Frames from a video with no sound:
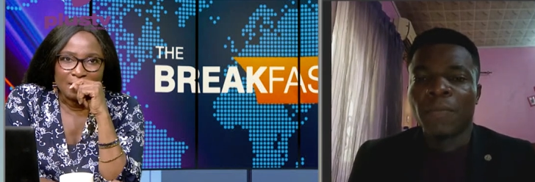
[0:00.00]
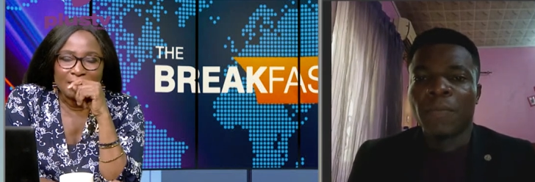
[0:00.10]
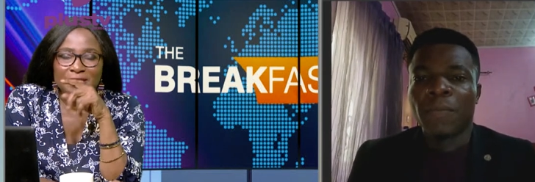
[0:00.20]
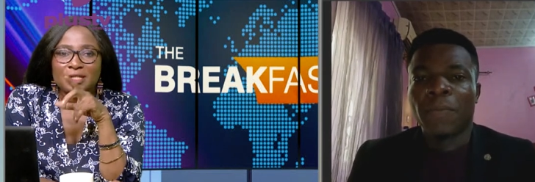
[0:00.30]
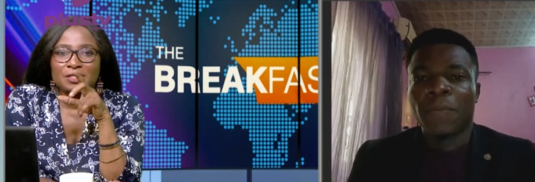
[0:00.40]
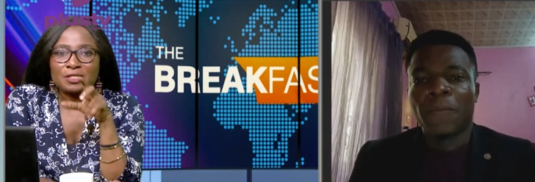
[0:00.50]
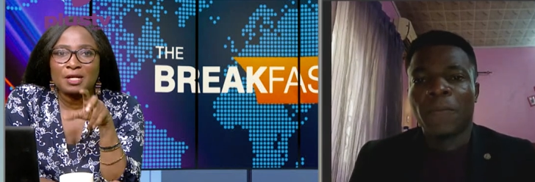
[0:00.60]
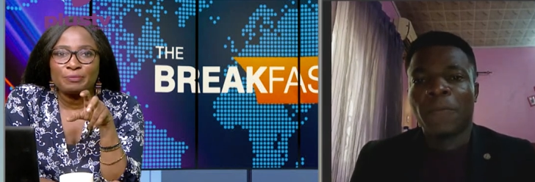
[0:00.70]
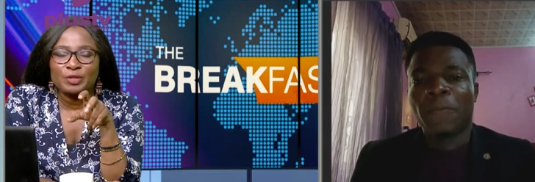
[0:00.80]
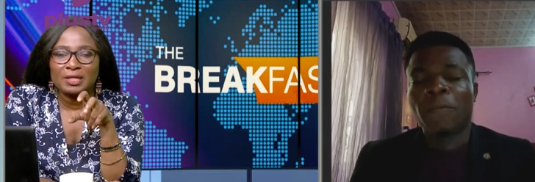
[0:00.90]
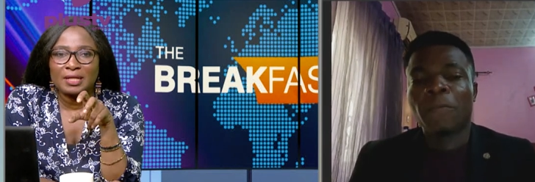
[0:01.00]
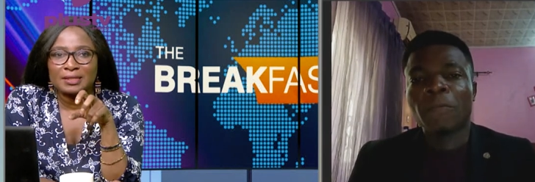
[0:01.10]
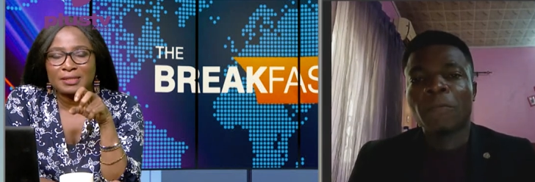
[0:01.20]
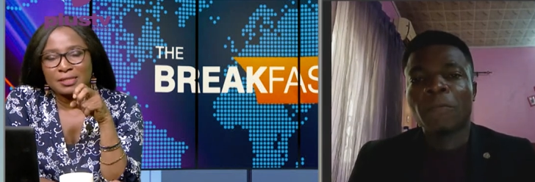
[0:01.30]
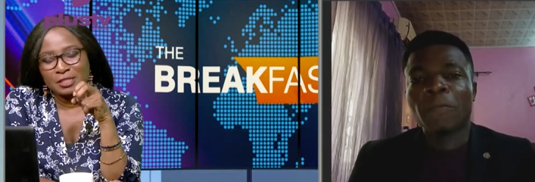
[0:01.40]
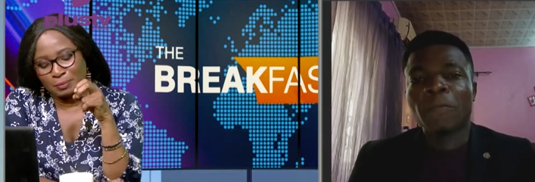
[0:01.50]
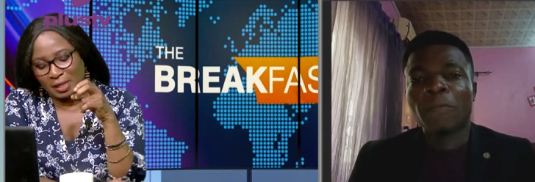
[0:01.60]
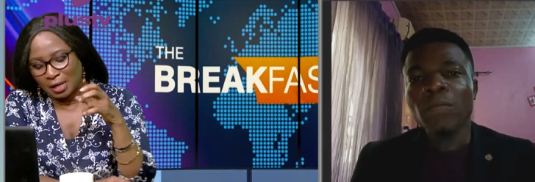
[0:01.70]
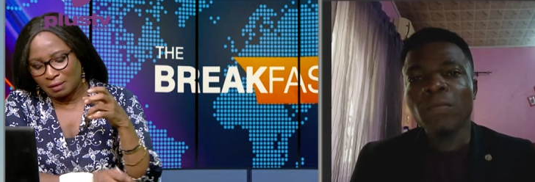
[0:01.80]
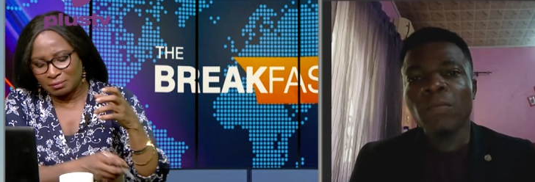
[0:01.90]
Speaker 1: Is it not something that has
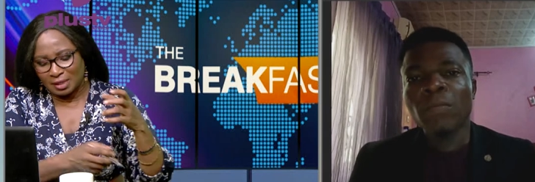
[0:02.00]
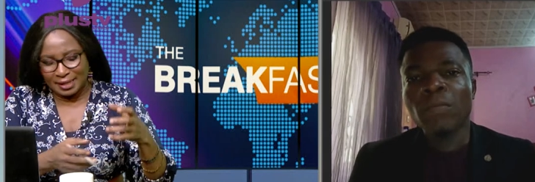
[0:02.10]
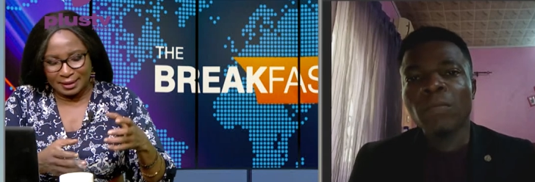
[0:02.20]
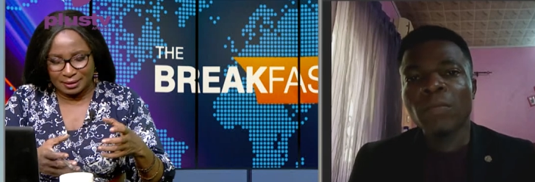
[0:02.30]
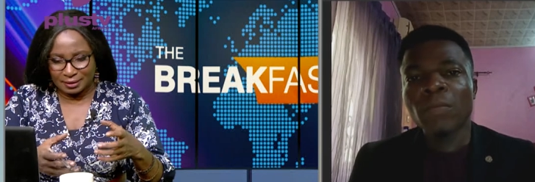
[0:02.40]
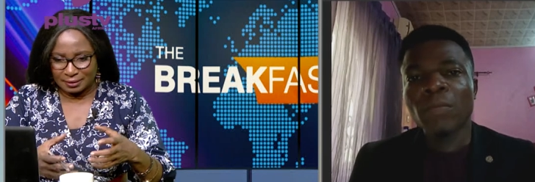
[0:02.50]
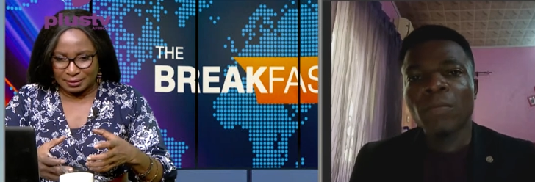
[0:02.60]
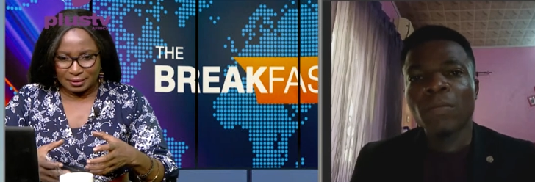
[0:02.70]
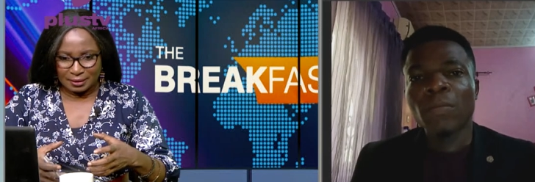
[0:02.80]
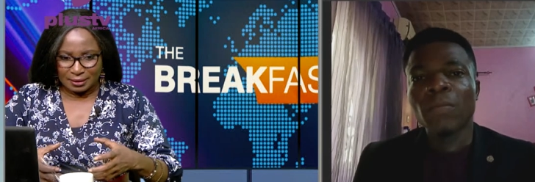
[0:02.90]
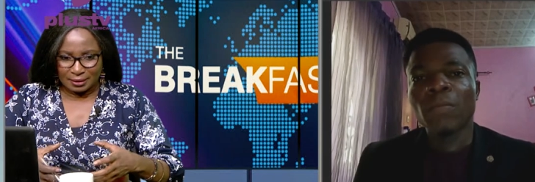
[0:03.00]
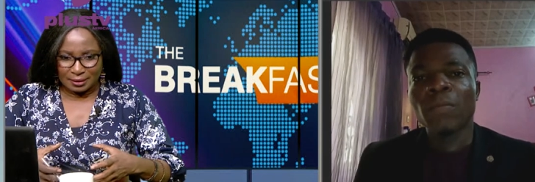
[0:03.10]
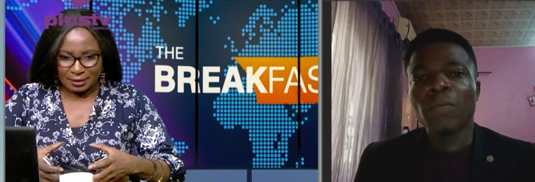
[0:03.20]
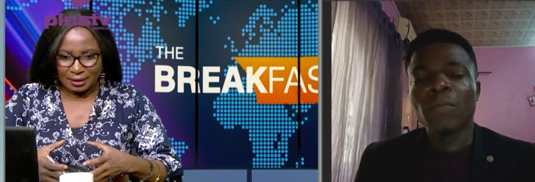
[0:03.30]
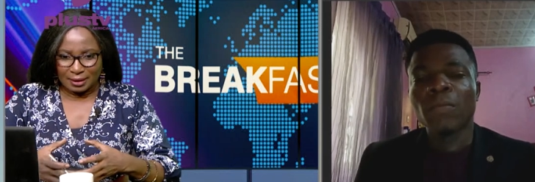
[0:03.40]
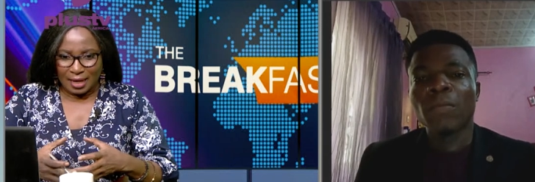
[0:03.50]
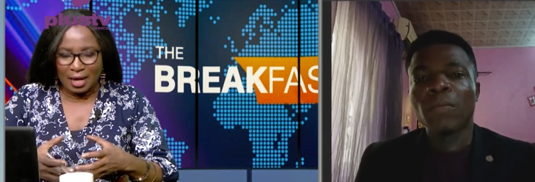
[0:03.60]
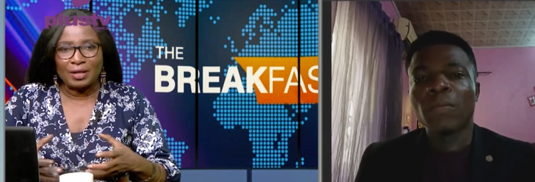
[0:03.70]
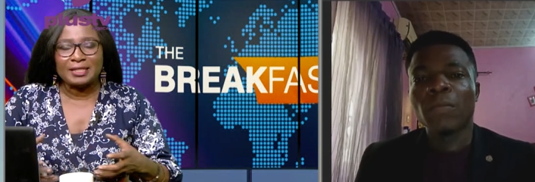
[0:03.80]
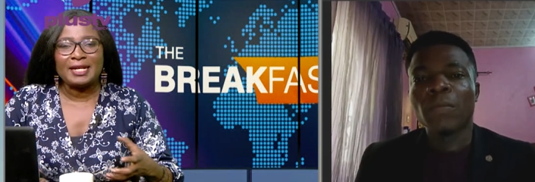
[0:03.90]
become like
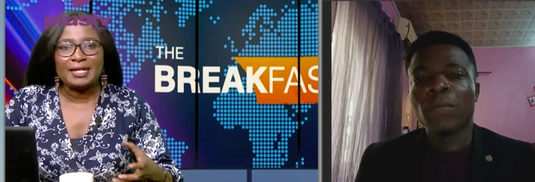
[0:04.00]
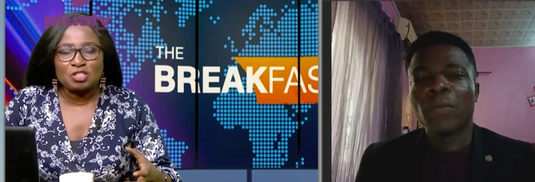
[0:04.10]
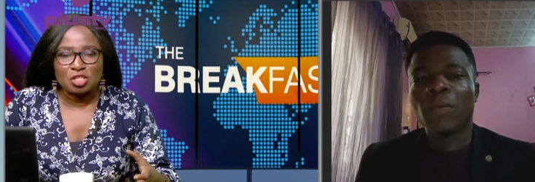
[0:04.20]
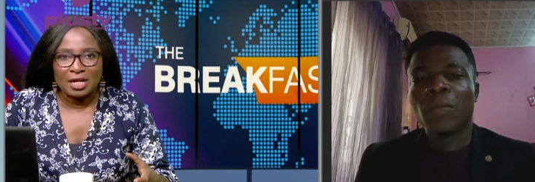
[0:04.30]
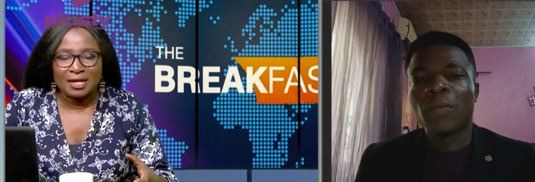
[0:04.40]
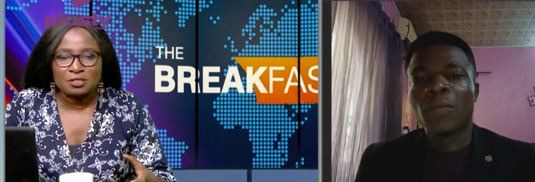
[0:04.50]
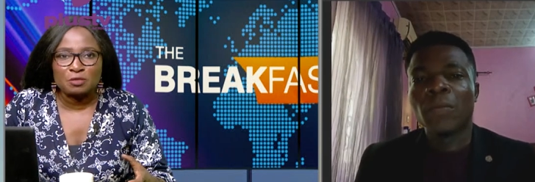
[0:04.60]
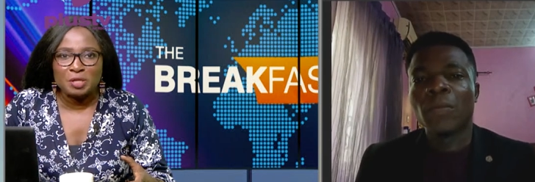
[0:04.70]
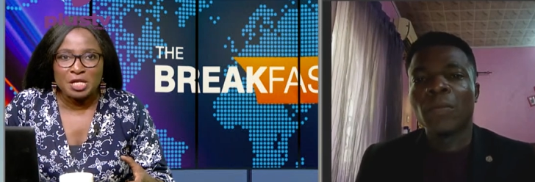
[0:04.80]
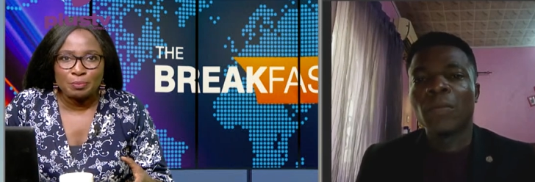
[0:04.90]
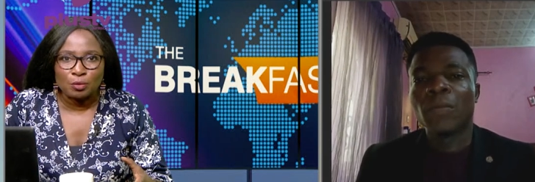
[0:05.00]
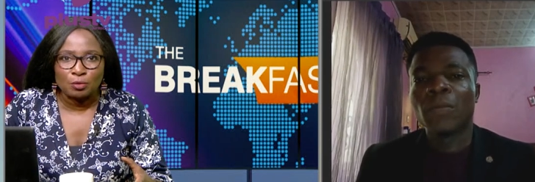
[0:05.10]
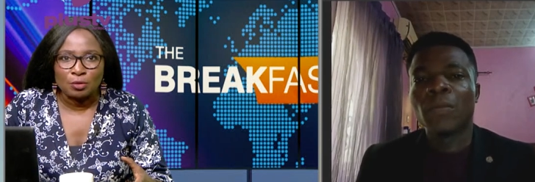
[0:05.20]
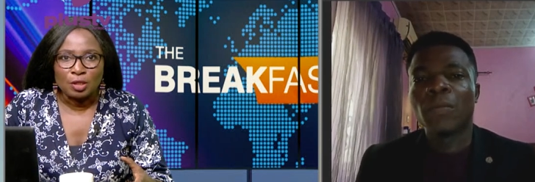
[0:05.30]
our nature as a people